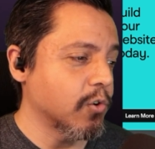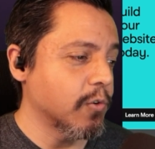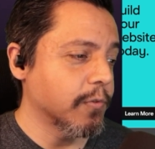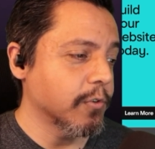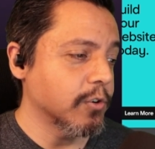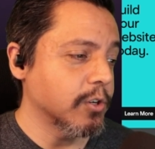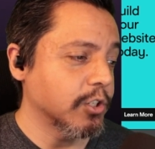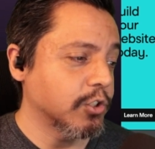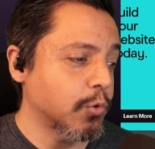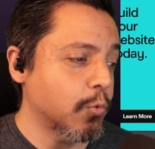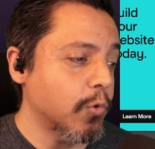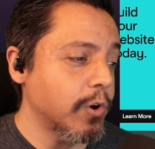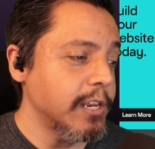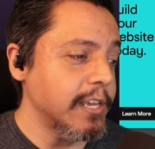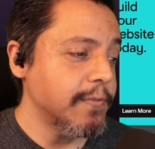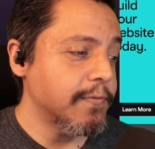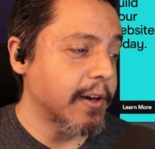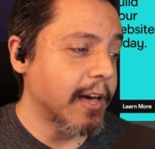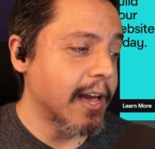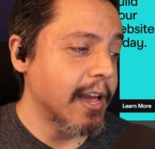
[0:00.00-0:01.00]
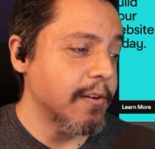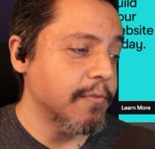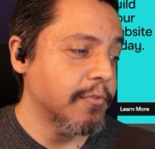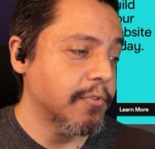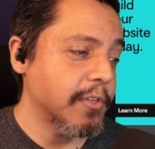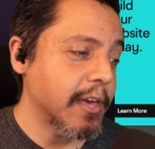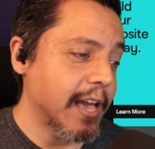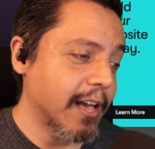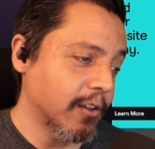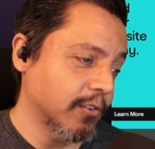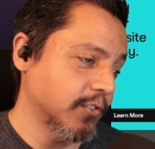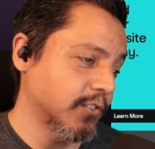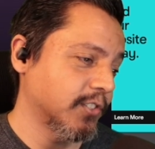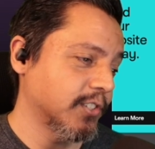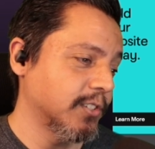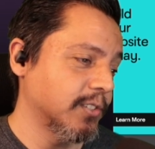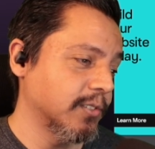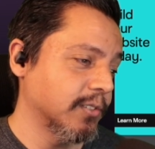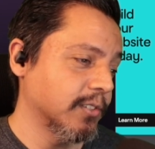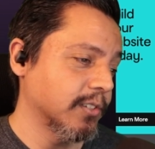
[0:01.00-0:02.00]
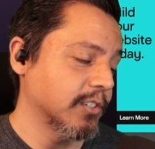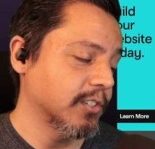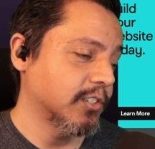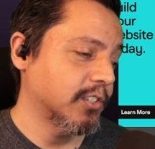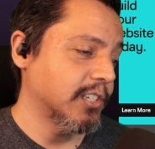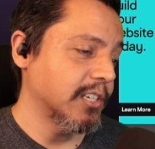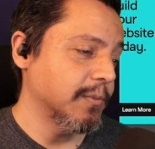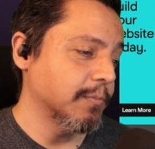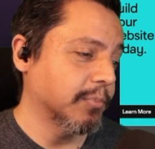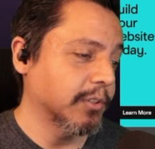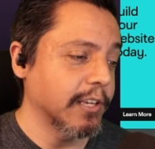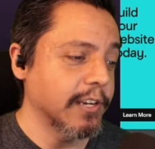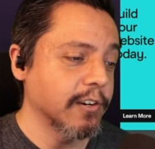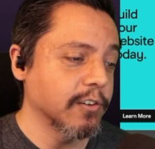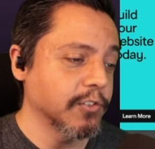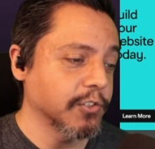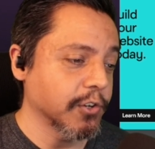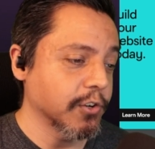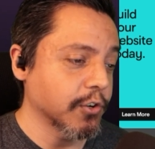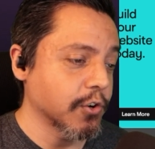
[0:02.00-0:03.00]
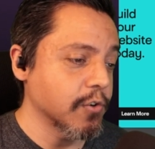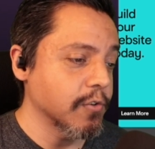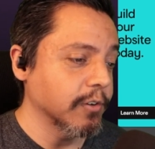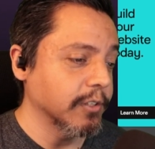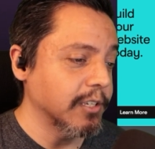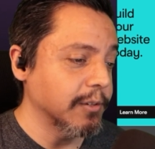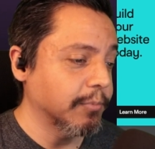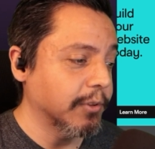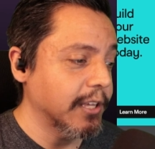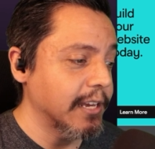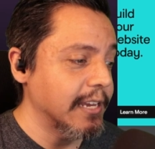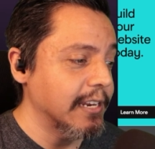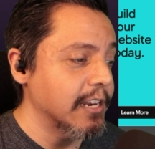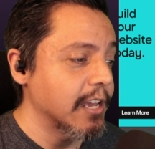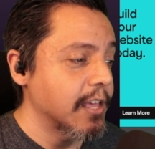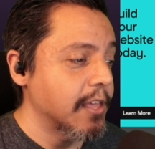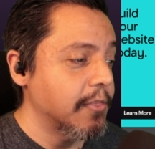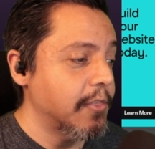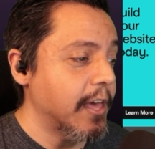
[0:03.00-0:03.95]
over 25,000 Steam players are currently playing